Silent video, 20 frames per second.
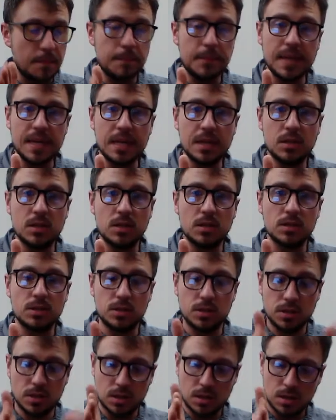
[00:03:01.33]

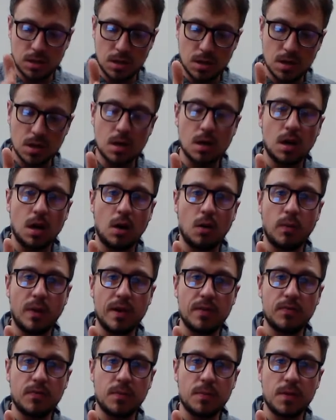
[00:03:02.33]
meters
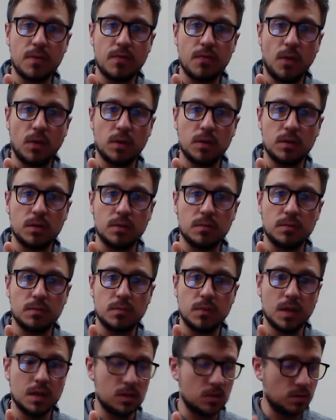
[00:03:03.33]
away from the fulcrum,
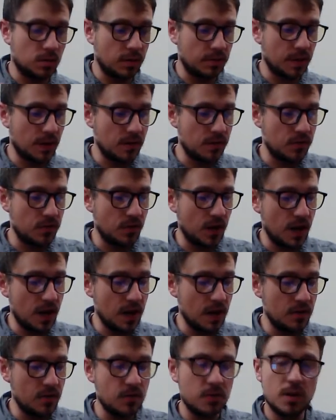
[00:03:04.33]
right? So I've got
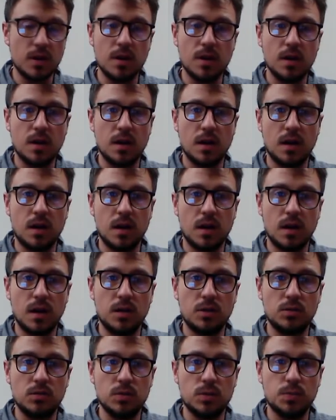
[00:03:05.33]
5
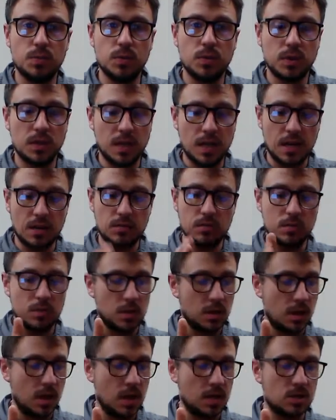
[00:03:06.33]
newtons pulling down
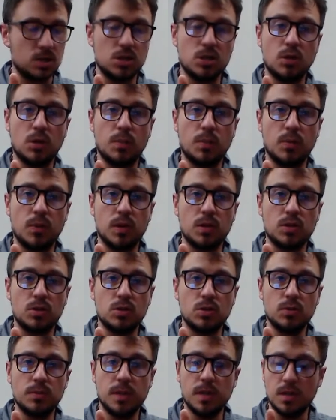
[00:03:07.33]
at
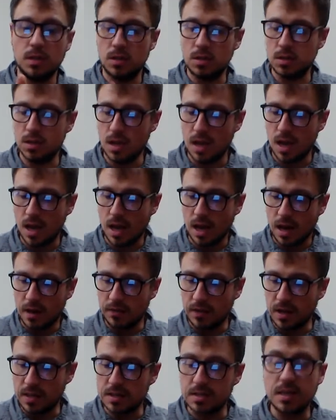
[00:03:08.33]
0.2 meters, and
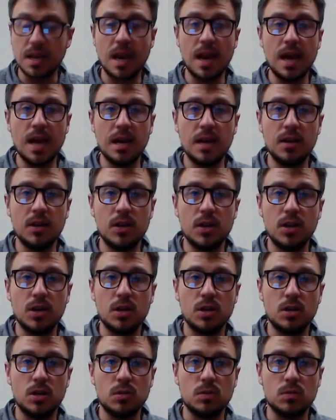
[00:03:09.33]
I've got 10
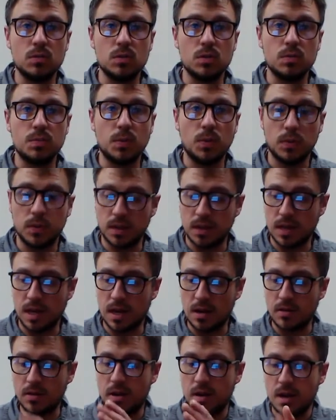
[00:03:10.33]
newtons pulling
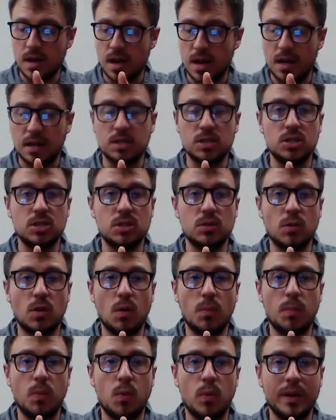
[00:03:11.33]
down at
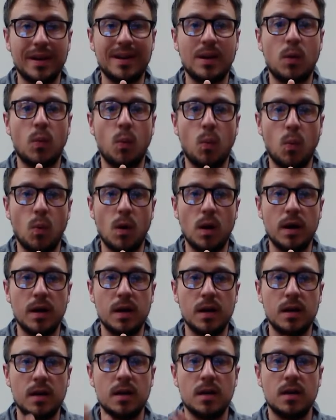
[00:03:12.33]

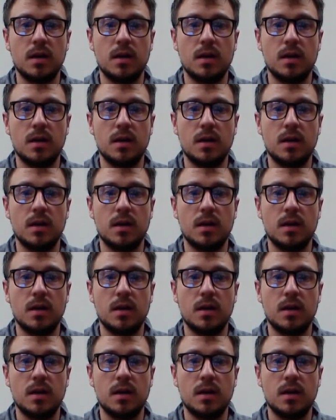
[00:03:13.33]
0.1